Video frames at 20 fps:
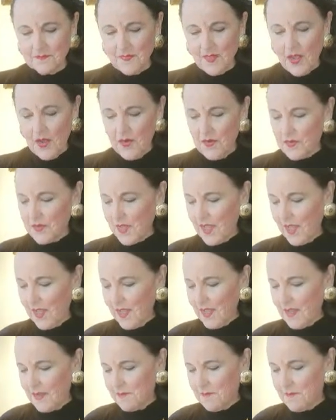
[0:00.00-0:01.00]

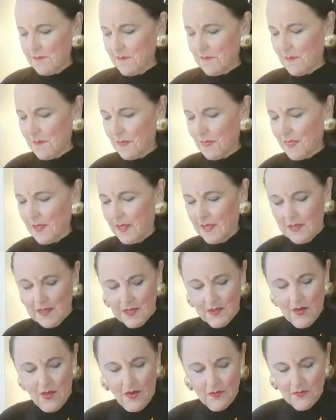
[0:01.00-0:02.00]
Okay.
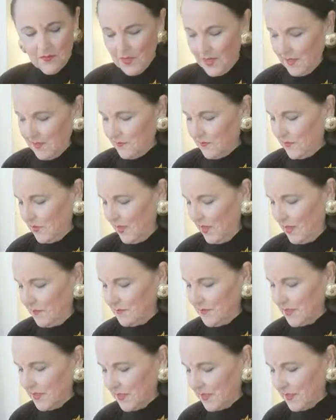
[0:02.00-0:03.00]
All right. Well, I'm
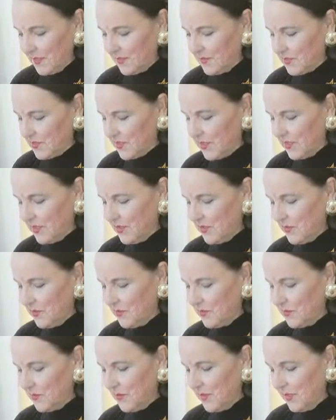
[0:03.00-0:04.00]
going to
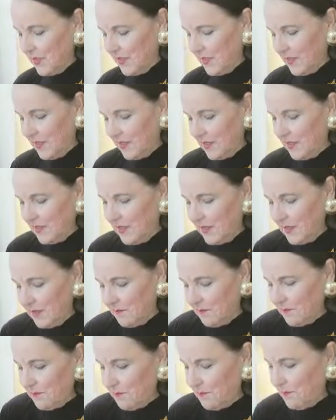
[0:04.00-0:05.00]
continue
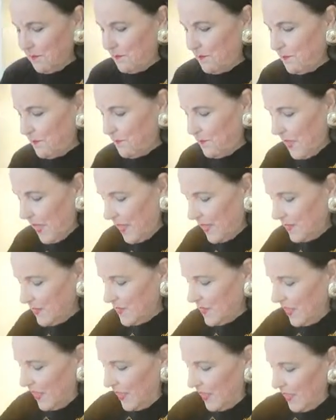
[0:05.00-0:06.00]

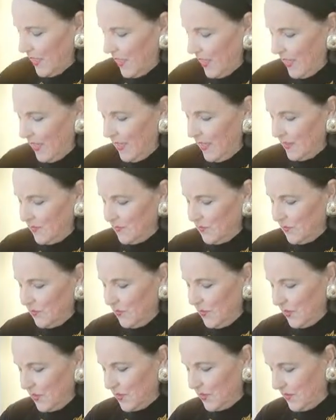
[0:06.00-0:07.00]
painting, and
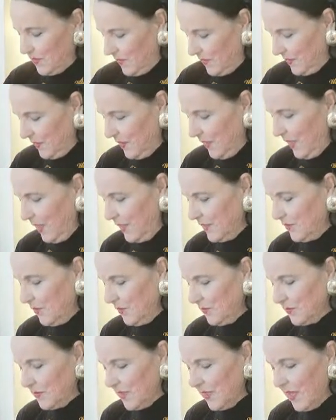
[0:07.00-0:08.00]
I
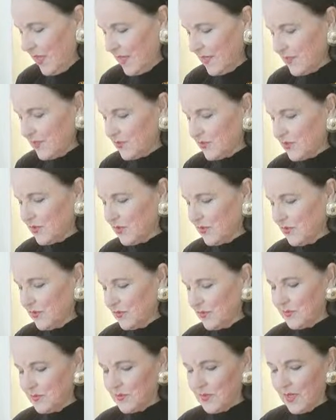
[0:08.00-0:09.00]
don't like
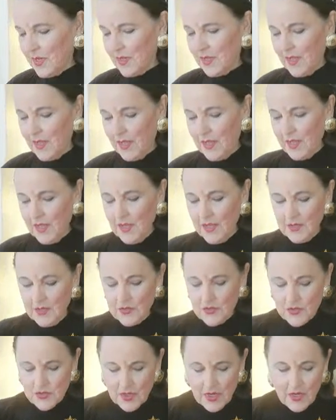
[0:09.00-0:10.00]
to
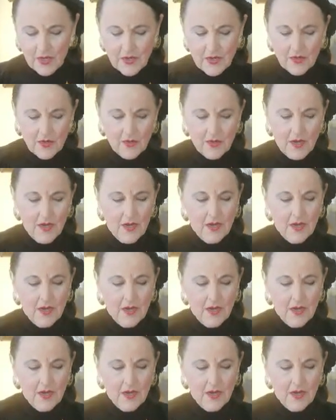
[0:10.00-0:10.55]
share